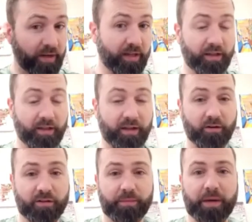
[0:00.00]
in in our
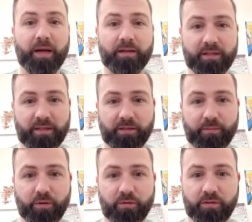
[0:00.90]
subconscious as
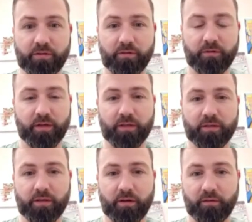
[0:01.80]
opposed to just
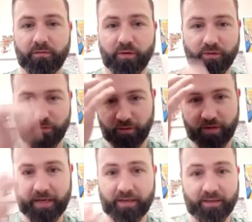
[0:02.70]
in our frontal
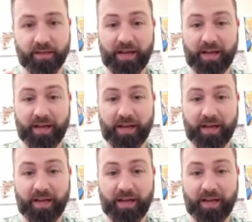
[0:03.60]
cortex